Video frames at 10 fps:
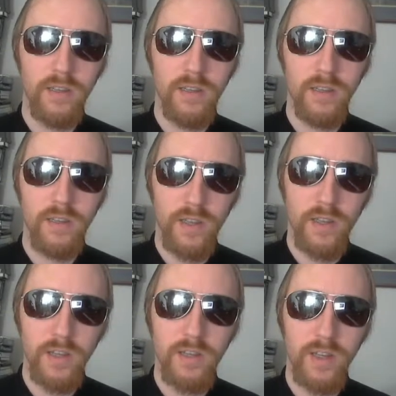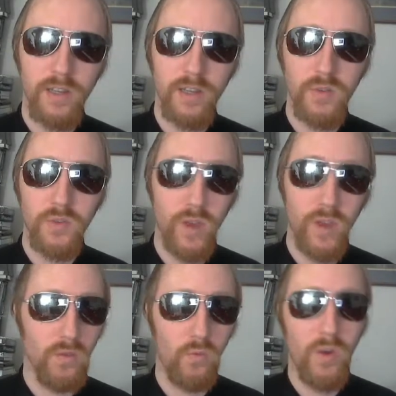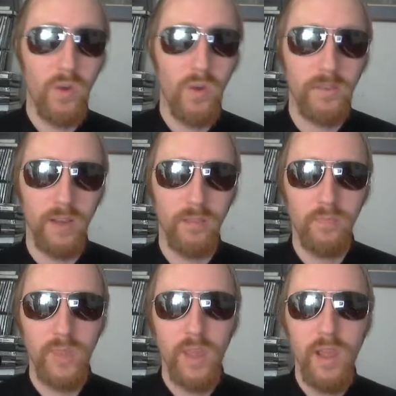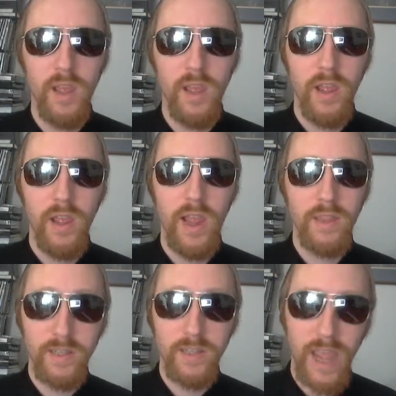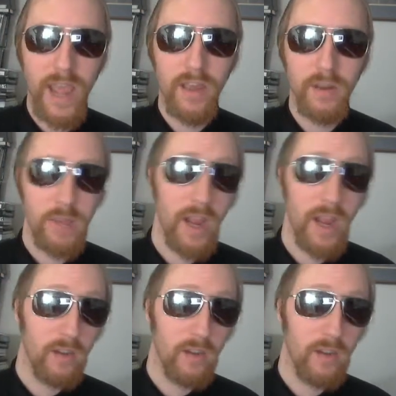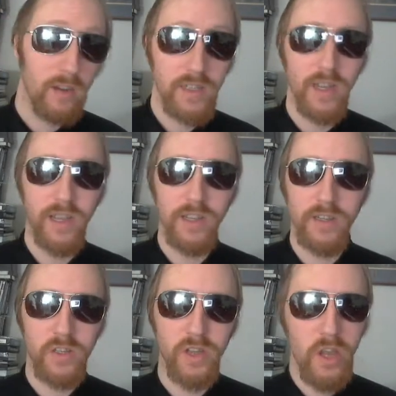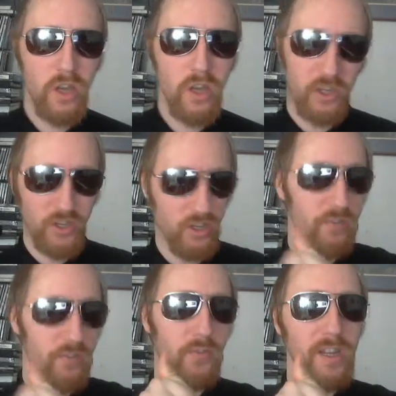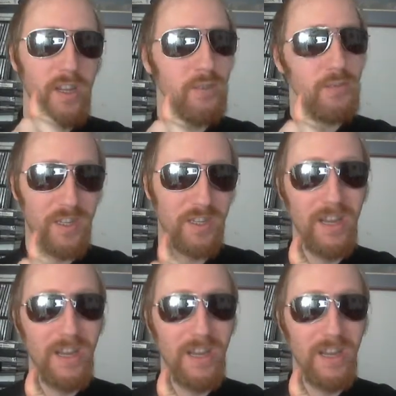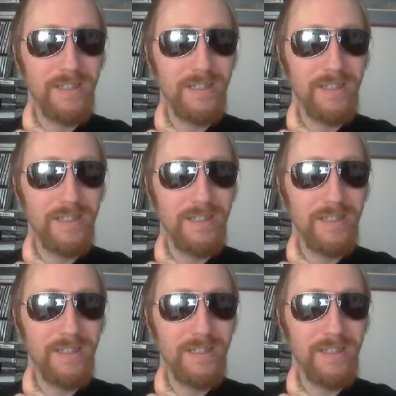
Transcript: son says, "Well, one of them." And the dad apparently says, "Good for you, son."